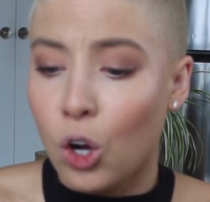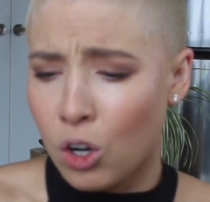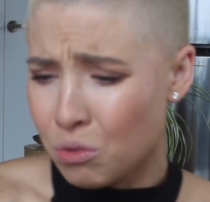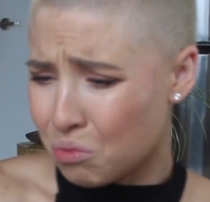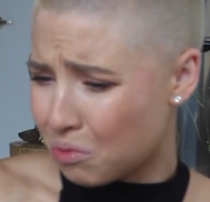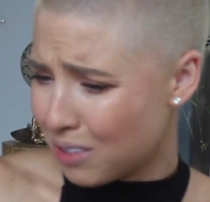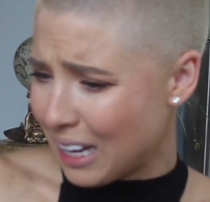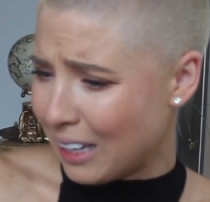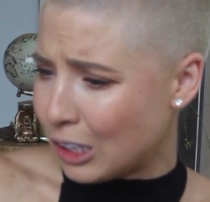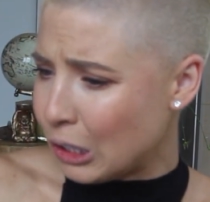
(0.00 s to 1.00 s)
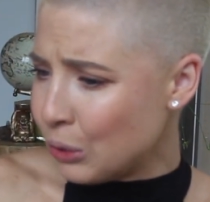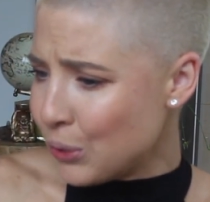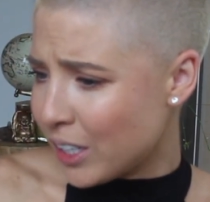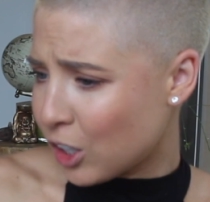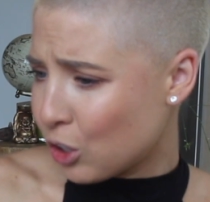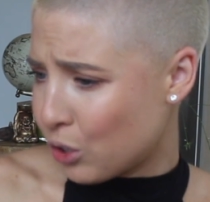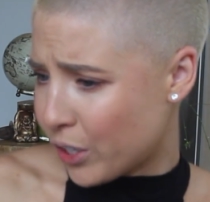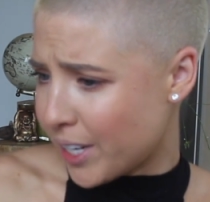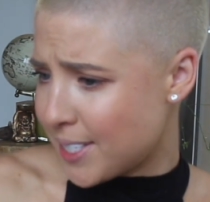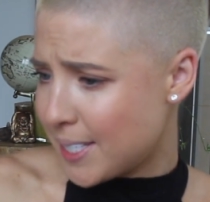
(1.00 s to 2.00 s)
Oh,
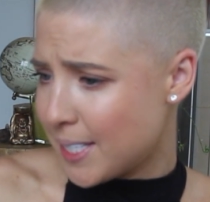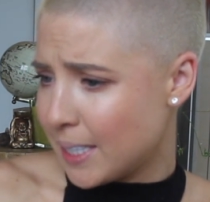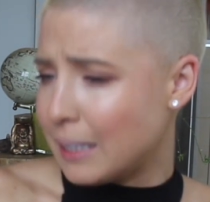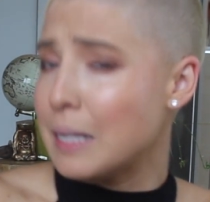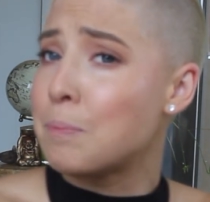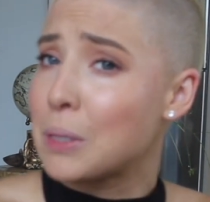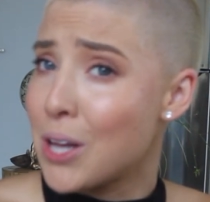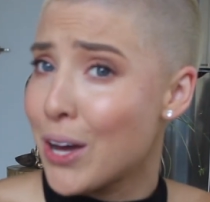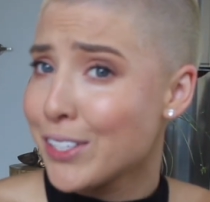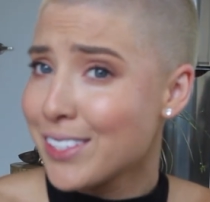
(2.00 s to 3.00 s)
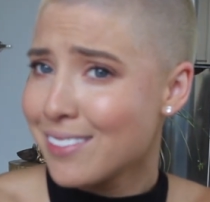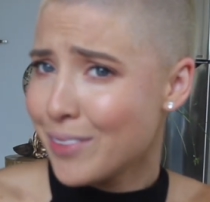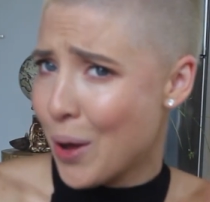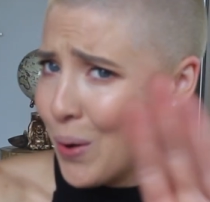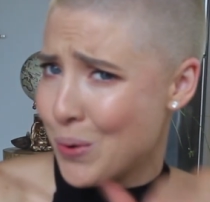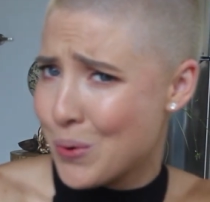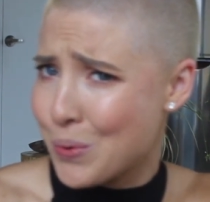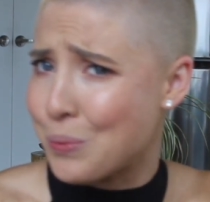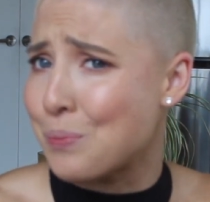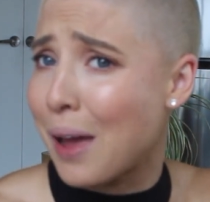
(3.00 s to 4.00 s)
ludicrous lip gloss. Oh,
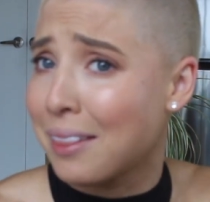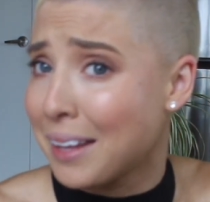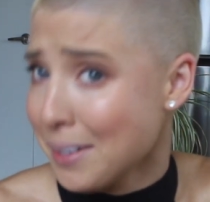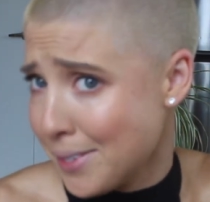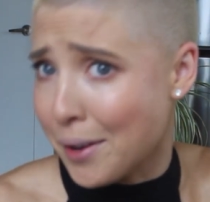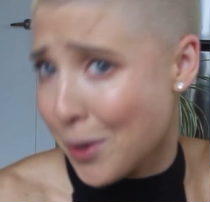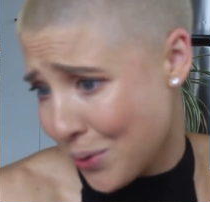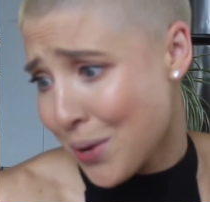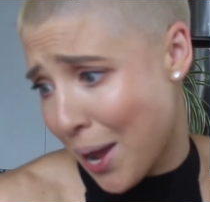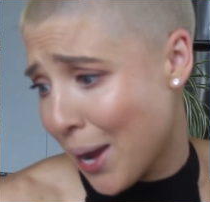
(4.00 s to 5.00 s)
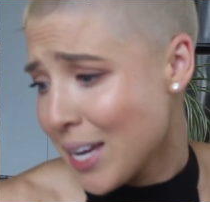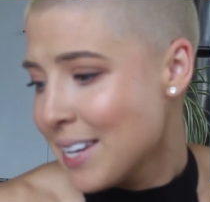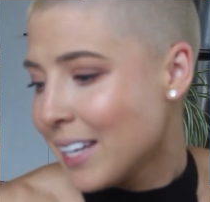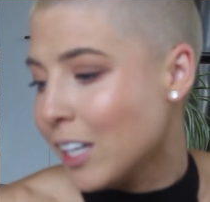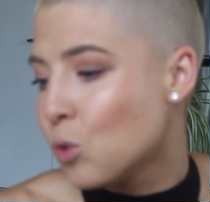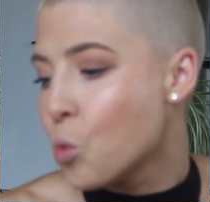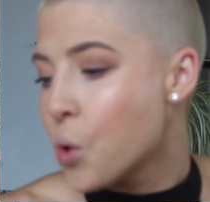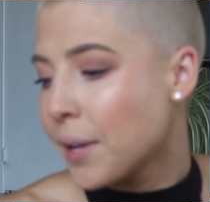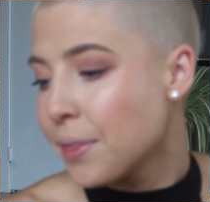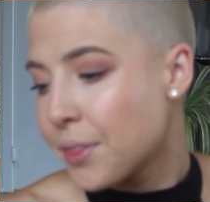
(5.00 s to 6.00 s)
my Lanta, okay. In
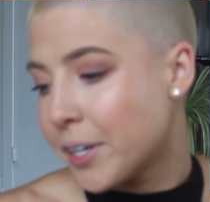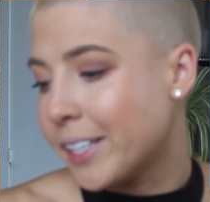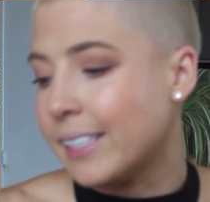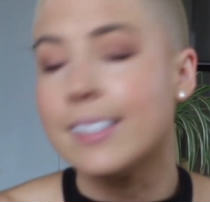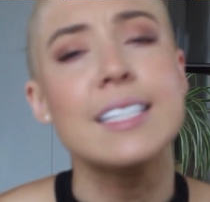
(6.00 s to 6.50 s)
130,